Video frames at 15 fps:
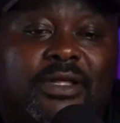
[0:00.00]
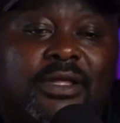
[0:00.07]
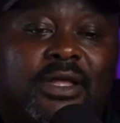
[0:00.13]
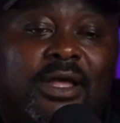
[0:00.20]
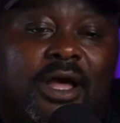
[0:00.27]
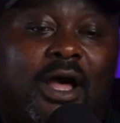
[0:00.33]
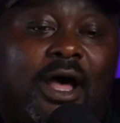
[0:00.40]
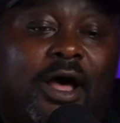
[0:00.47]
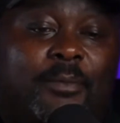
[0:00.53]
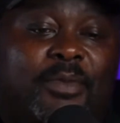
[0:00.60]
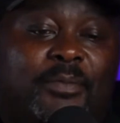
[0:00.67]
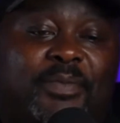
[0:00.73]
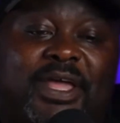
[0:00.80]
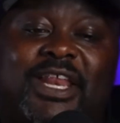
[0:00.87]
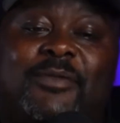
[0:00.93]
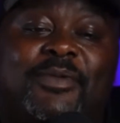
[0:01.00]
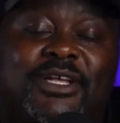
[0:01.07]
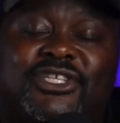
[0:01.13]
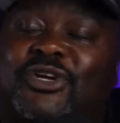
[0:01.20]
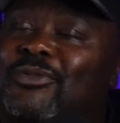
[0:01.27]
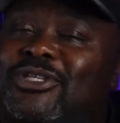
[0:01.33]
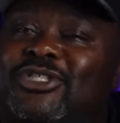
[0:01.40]
But Beanie
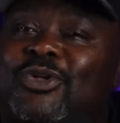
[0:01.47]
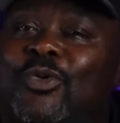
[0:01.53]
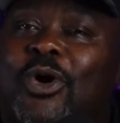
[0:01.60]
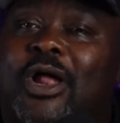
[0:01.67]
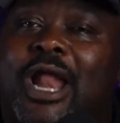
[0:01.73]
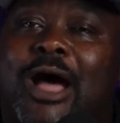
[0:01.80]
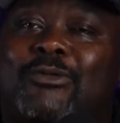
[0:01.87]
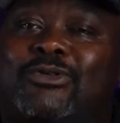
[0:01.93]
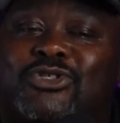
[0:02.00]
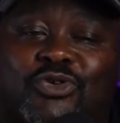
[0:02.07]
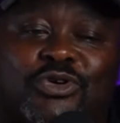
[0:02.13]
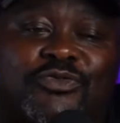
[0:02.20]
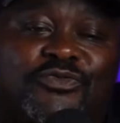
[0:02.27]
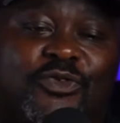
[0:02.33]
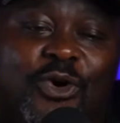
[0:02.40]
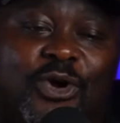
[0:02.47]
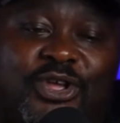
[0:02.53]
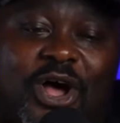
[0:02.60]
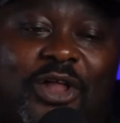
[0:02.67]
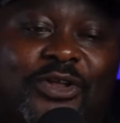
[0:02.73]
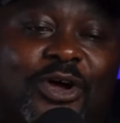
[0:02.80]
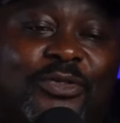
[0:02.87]
Bishop was the one I was rooting for.
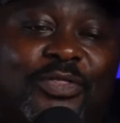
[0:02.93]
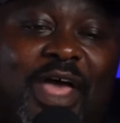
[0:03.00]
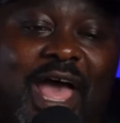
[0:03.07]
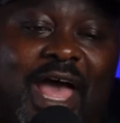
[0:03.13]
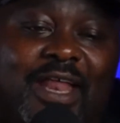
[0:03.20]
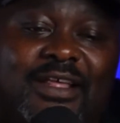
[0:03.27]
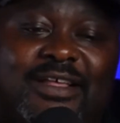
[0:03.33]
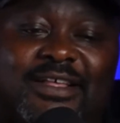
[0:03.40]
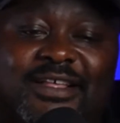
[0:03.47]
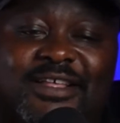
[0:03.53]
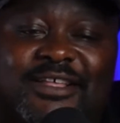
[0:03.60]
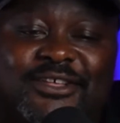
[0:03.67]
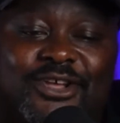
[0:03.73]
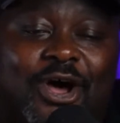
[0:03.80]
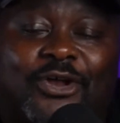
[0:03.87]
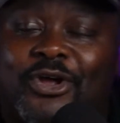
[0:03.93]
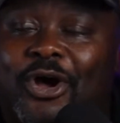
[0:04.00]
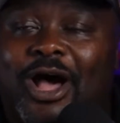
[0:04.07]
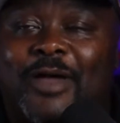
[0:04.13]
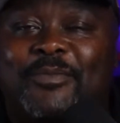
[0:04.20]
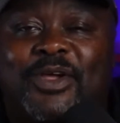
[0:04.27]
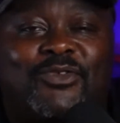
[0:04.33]
Y'all know that. Y'all know
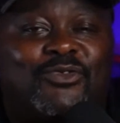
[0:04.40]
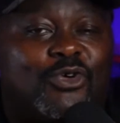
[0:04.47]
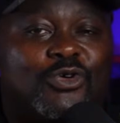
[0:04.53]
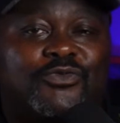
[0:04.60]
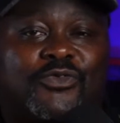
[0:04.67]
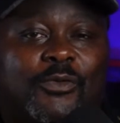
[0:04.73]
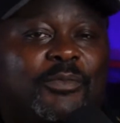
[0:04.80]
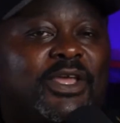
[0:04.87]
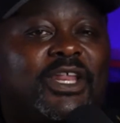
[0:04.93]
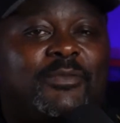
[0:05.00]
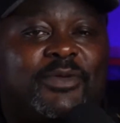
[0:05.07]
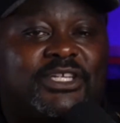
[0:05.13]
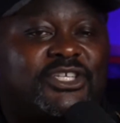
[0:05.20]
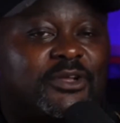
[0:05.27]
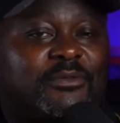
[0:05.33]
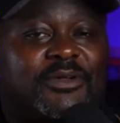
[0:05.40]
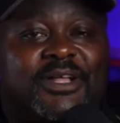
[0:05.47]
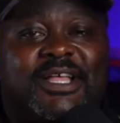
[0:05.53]
I've been rooting for Beanie Bishop.